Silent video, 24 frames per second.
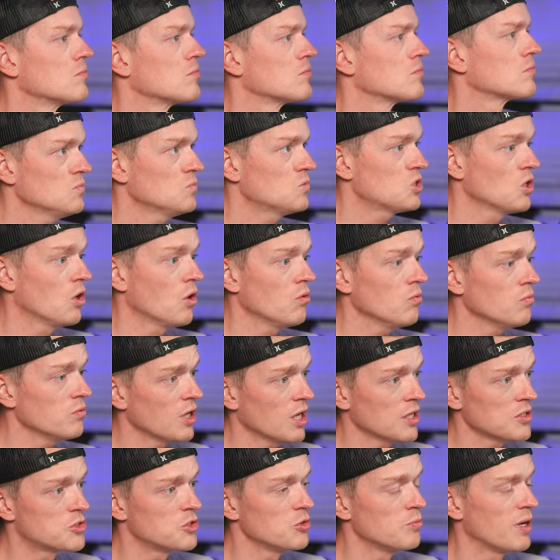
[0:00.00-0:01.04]
So
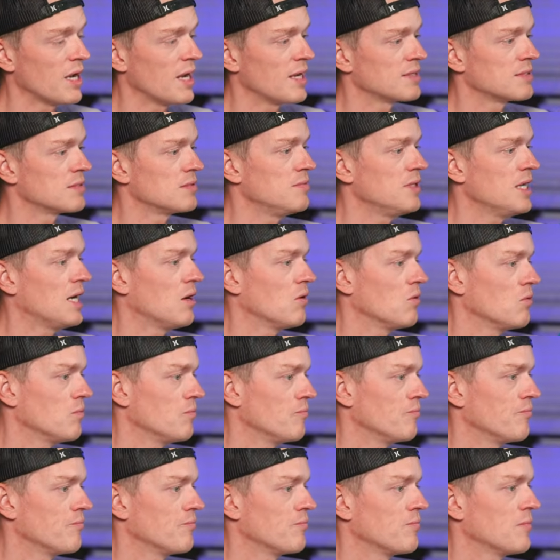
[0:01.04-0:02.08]
not too bad. Now,
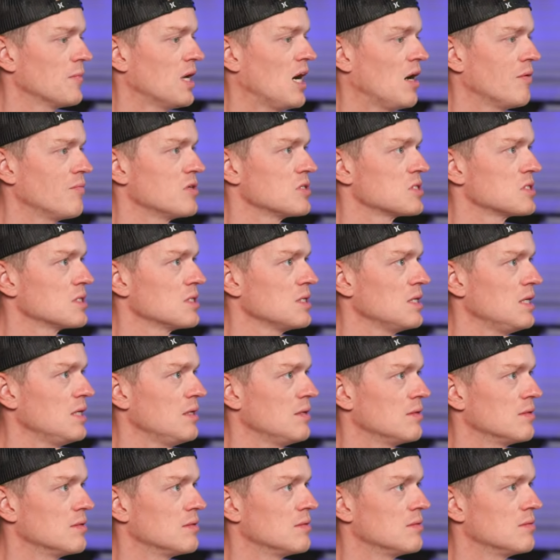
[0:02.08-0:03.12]
obviously,
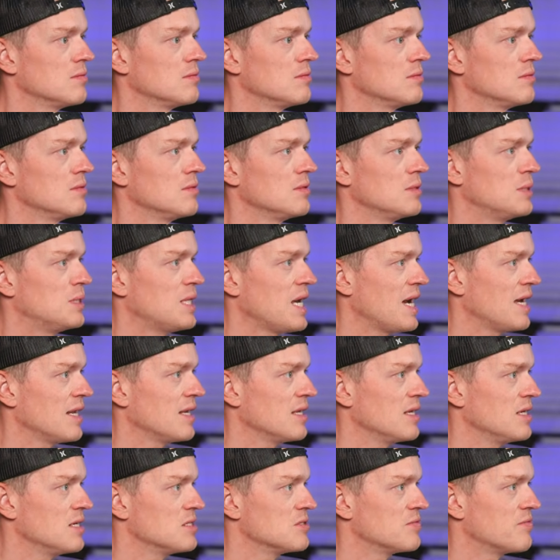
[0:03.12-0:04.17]
that
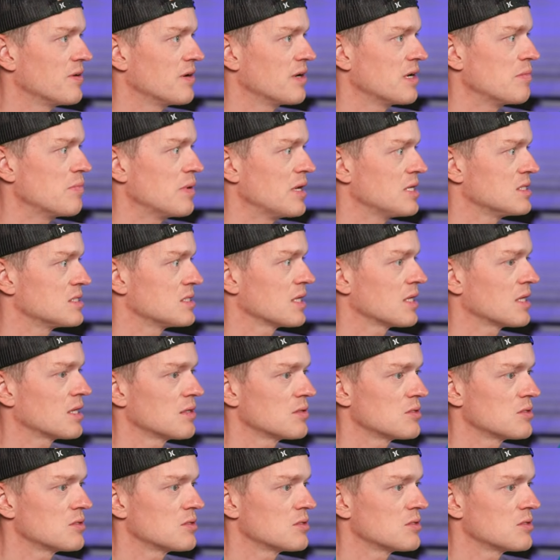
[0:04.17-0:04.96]
is very basic.